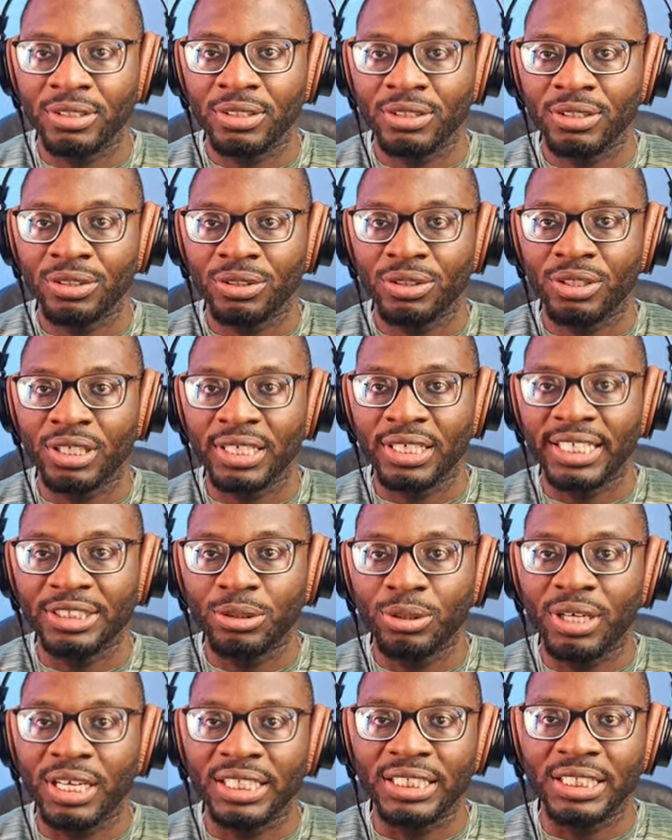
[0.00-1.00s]
So now let's
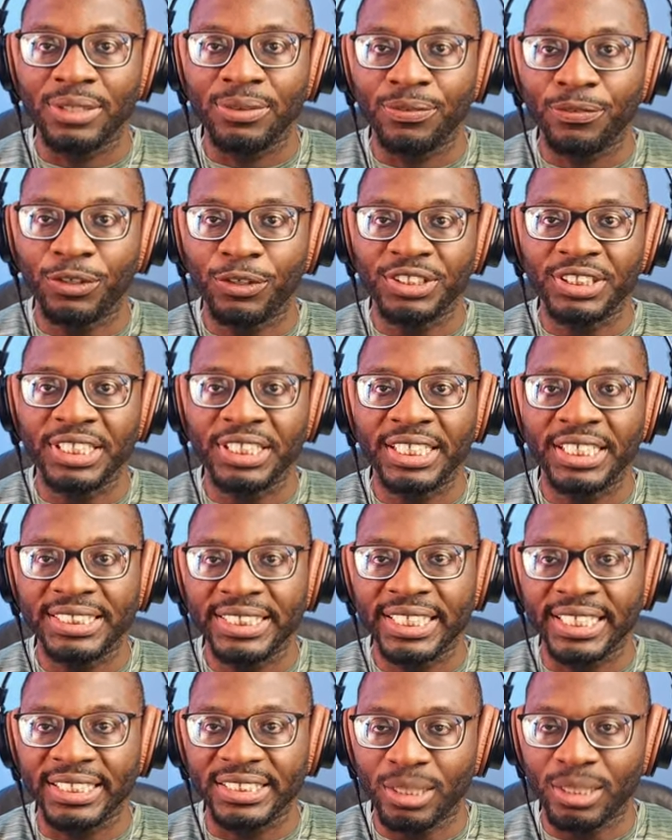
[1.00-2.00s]
look at the first easy
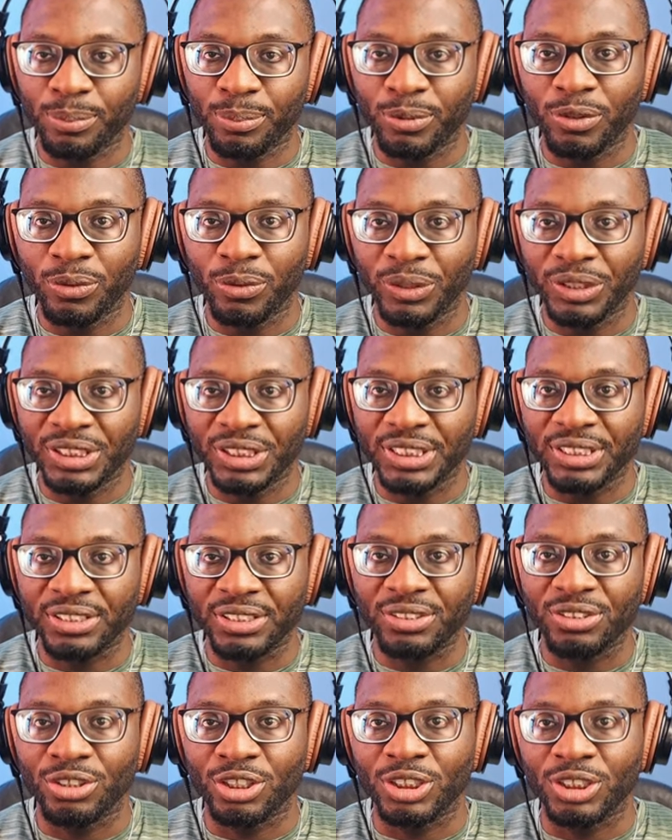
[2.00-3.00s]
example, which is
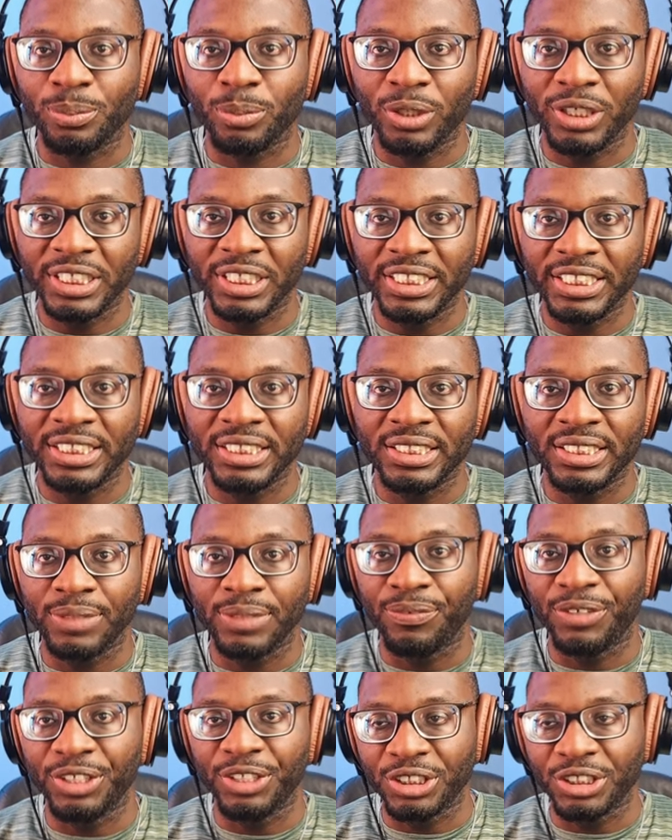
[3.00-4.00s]
just pulling in the
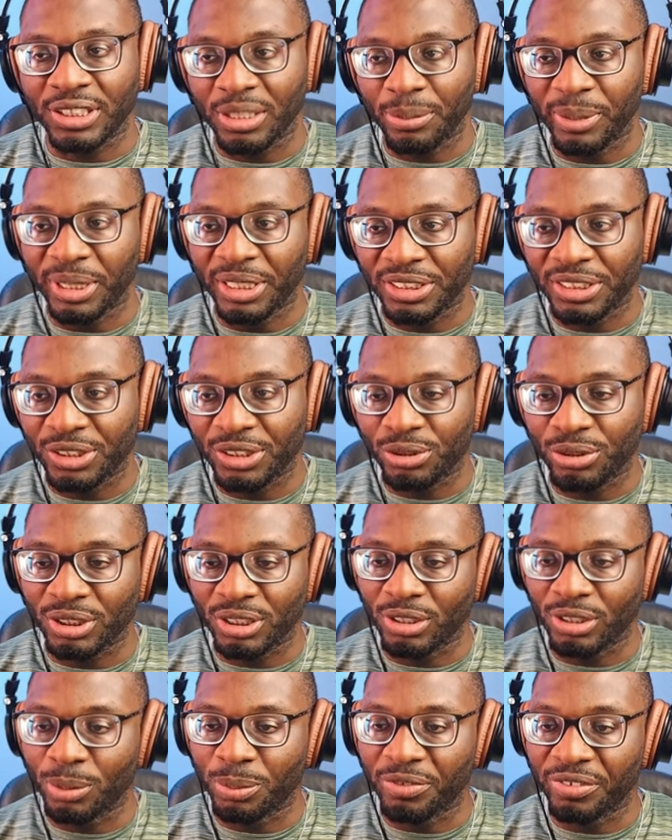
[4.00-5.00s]
featured image into
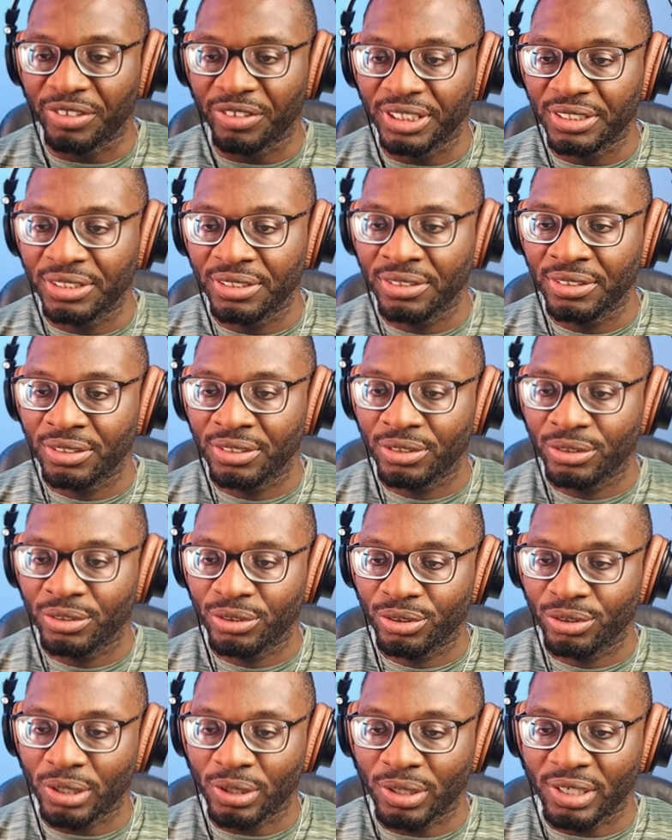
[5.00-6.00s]
the loop grid.
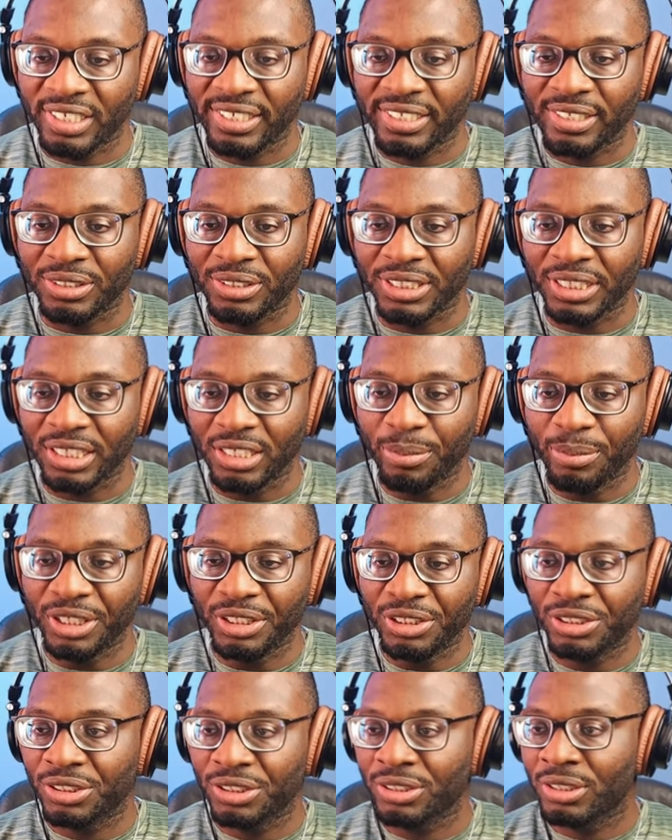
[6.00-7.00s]
So I'll click on the
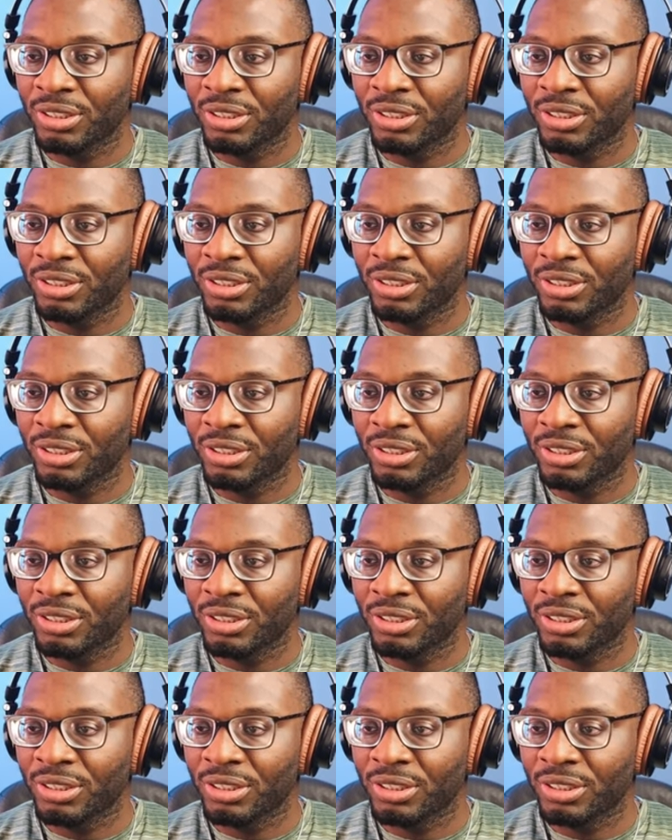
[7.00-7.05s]
image.